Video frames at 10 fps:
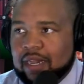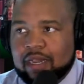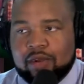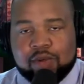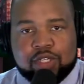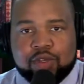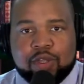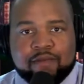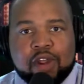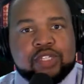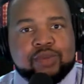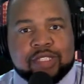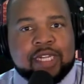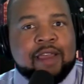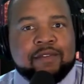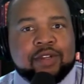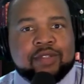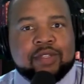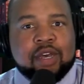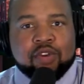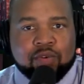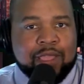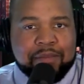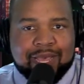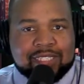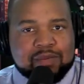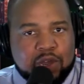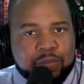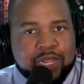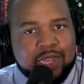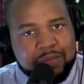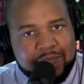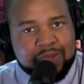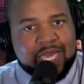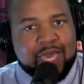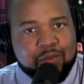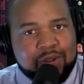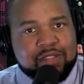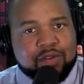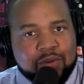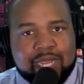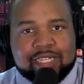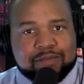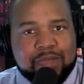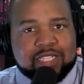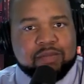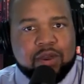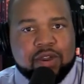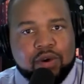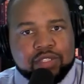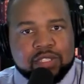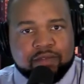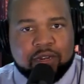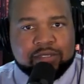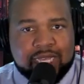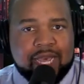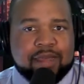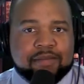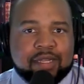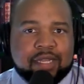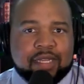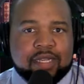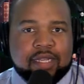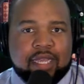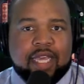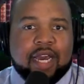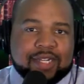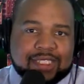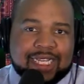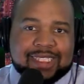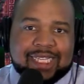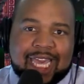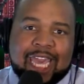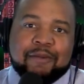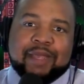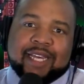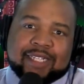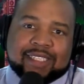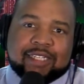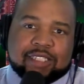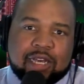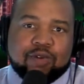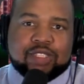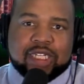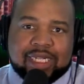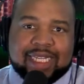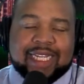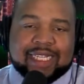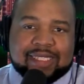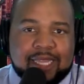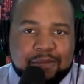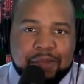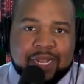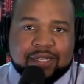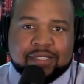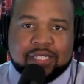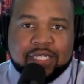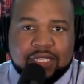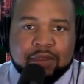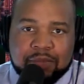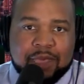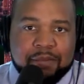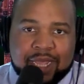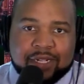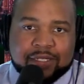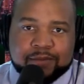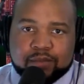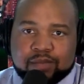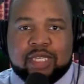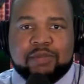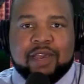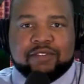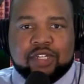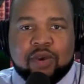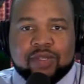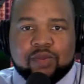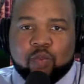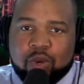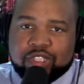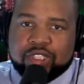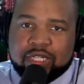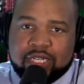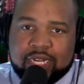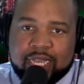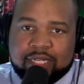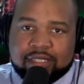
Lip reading: with Duke University was never a great basketball player, but he became one of the greatest basketball coaches of all time. He understands the game, but he understands coaching and leading a team better and young men better. And you have to know what you're good at,